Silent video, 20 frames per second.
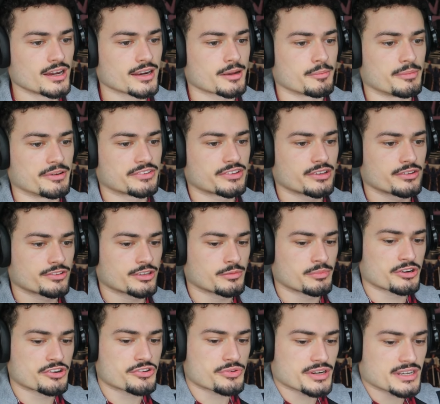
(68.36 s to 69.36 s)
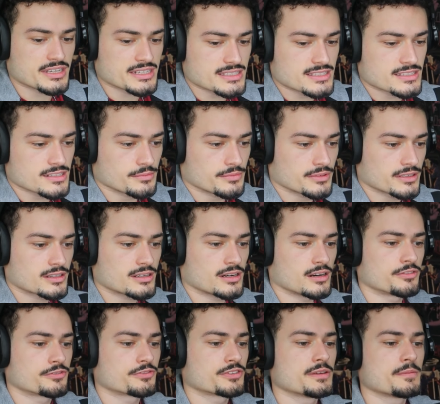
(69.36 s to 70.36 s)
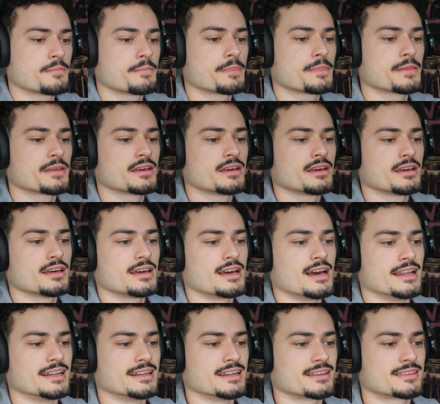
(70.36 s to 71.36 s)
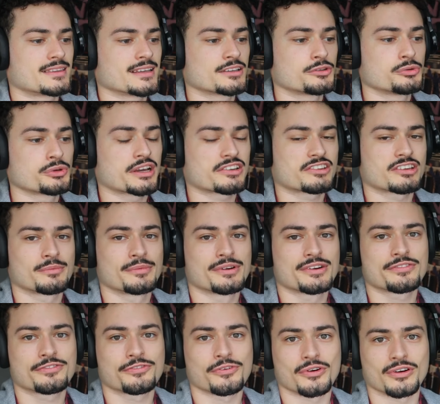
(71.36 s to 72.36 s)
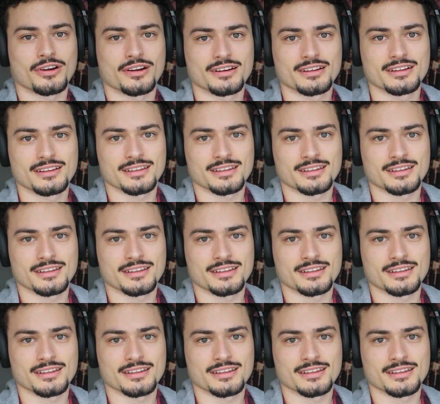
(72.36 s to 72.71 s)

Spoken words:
Got myself some good drink, some coffee. And thank you guys so much for